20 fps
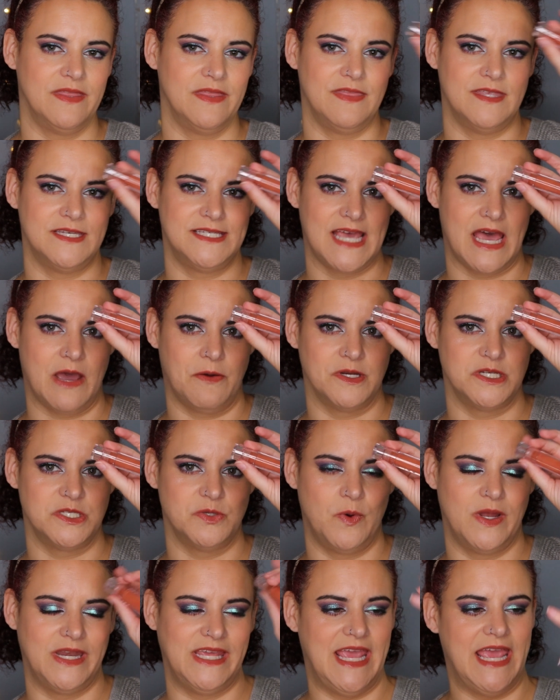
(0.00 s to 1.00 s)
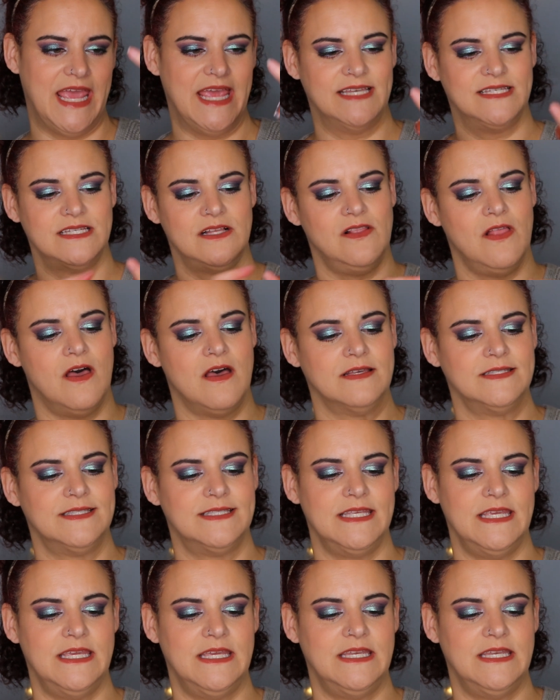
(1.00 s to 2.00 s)
with the Tower 28
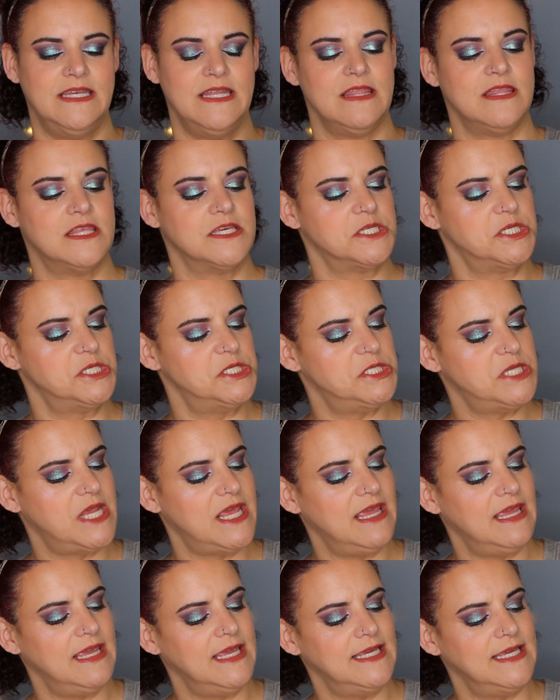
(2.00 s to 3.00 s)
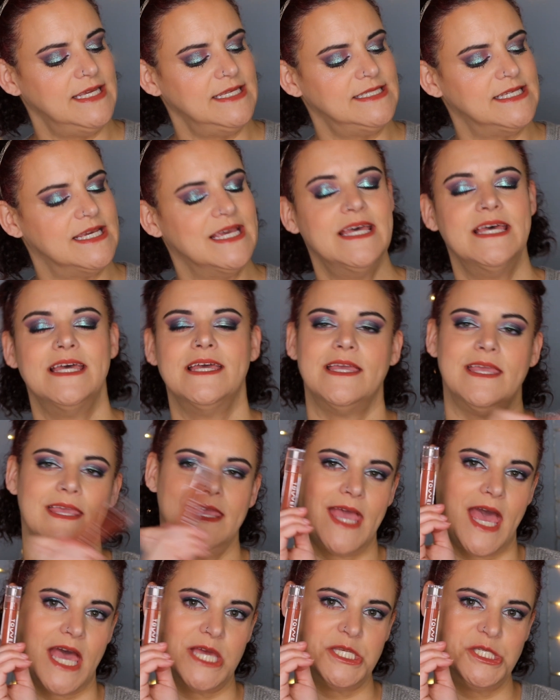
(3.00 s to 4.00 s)
gloss in the shade
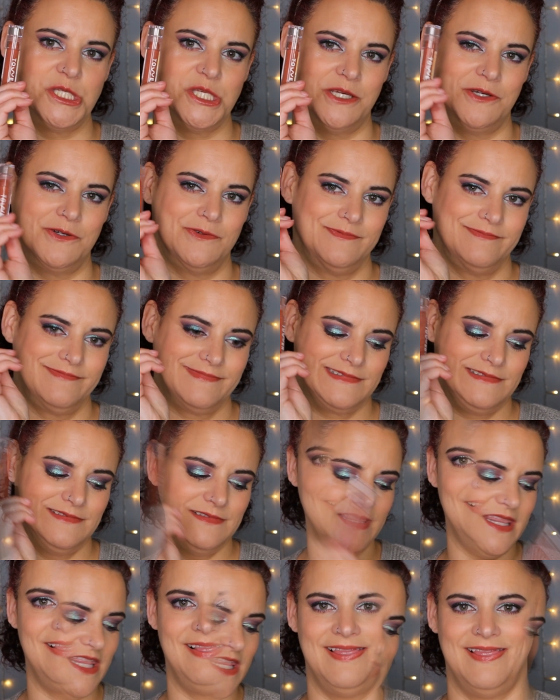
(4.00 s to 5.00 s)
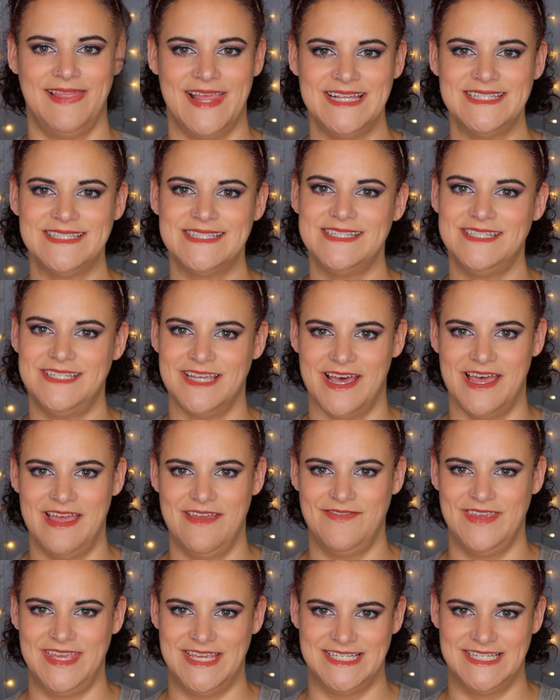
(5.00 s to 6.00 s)
Cashew. Let's
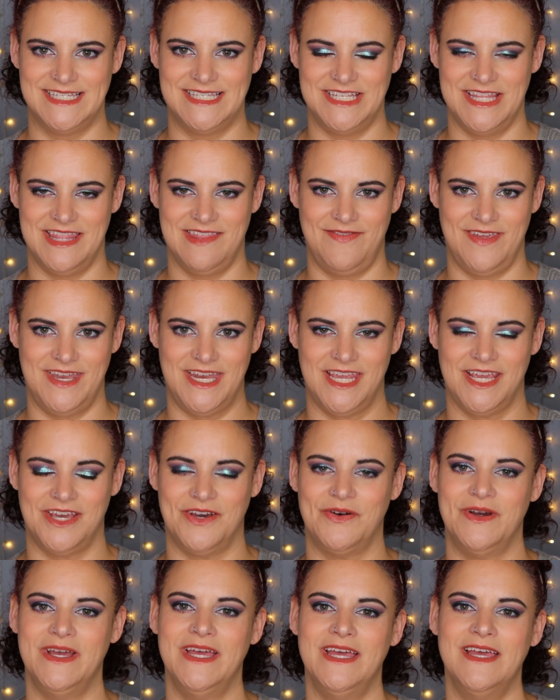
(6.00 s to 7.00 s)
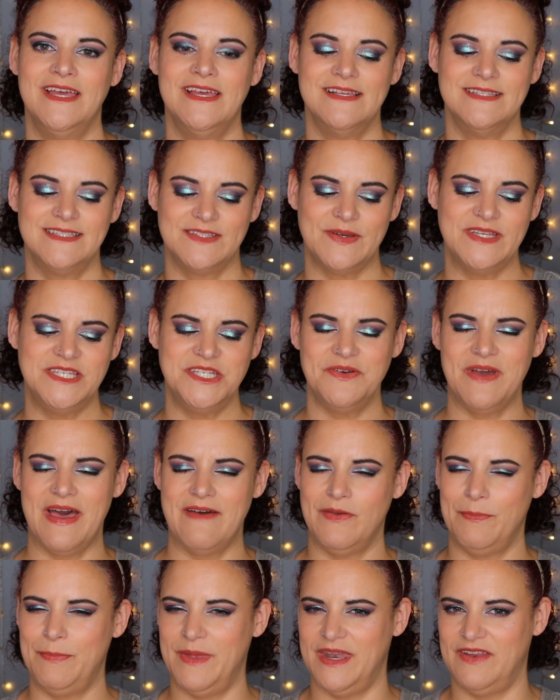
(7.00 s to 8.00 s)
dive into the video. So I do
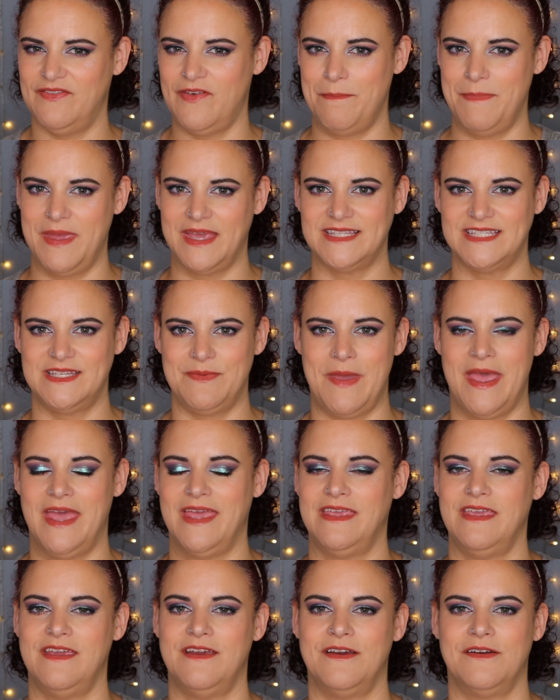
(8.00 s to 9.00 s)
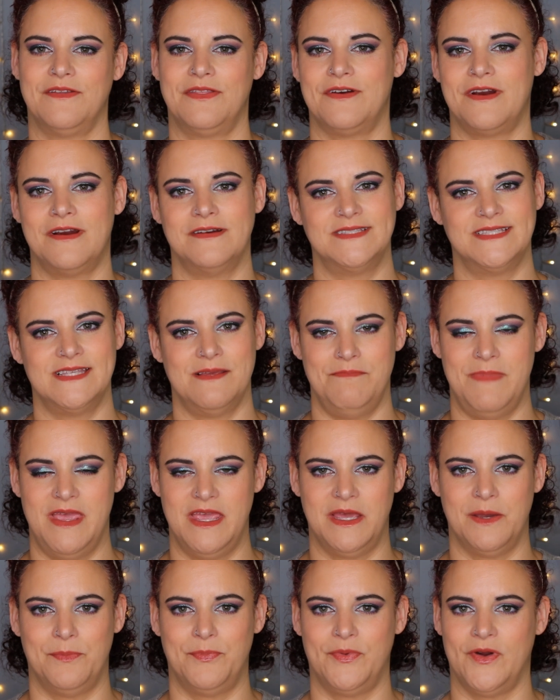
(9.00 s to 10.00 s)
have a bit of a mixed bag here. There are some
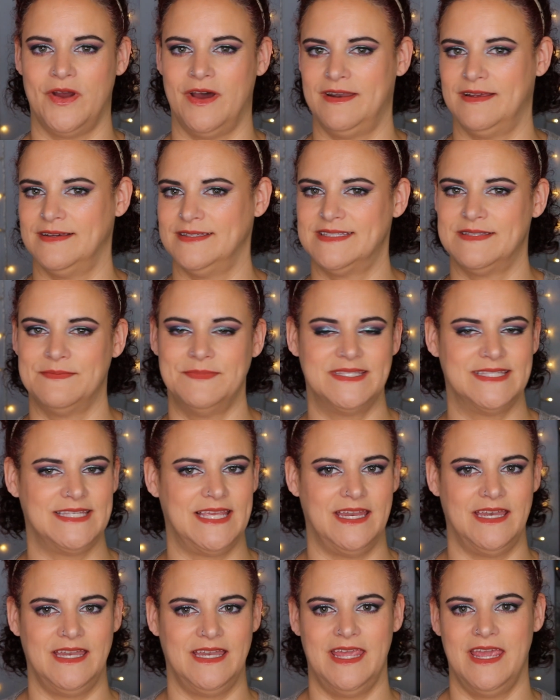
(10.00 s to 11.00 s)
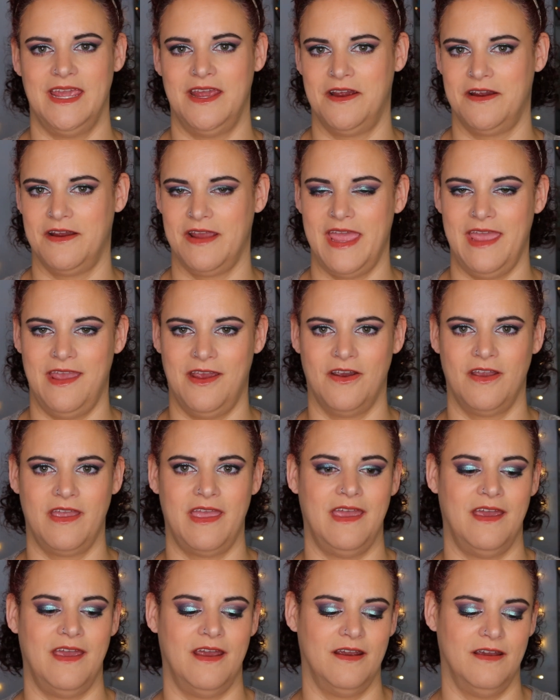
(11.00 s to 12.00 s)
makeup products, some skincare, hair
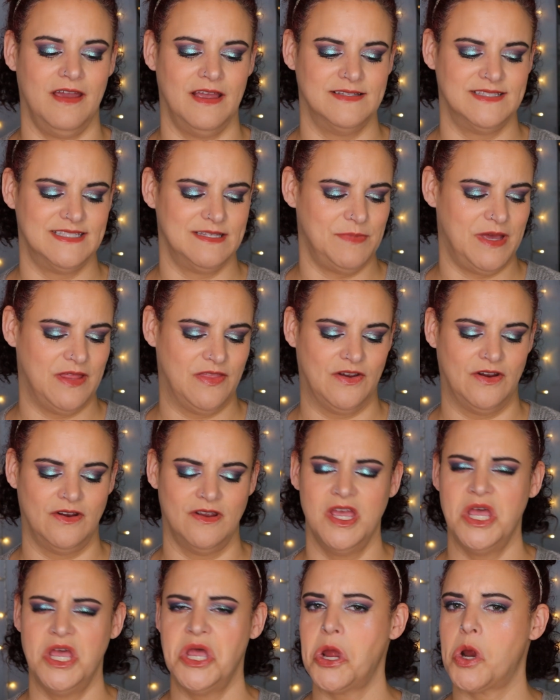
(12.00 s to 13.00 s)
care, and some other